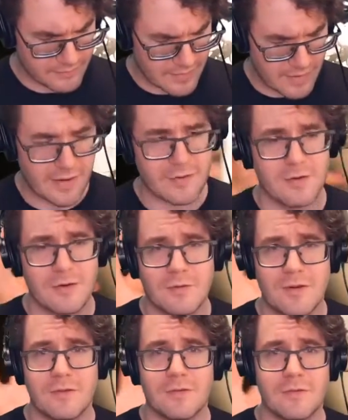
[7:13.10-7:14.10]
I don't know
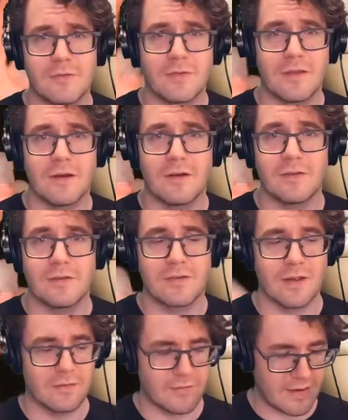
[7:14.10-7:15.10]
what I'll do for the other
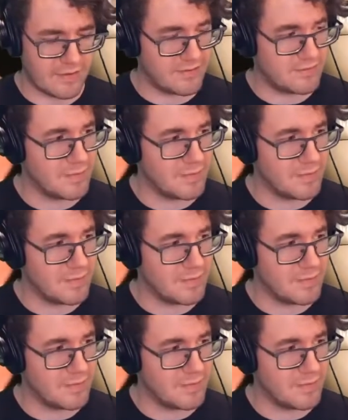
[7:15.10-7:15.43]
set of heads.